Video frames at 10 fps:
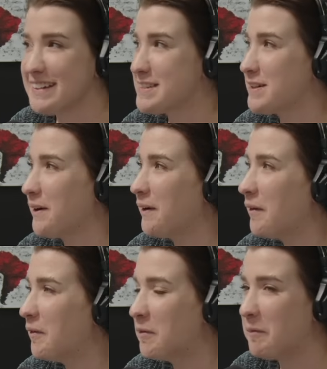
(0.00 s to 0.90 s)

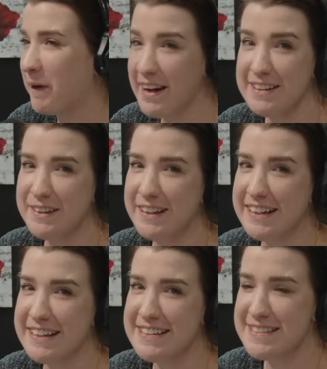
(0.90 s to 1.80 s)
So, my
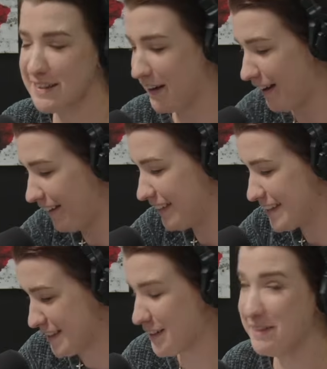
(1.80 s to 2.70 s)
degrees, uh,
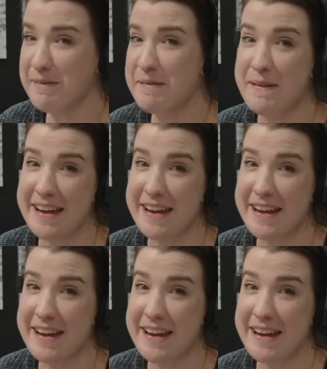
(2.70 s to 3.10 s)
this could have been me.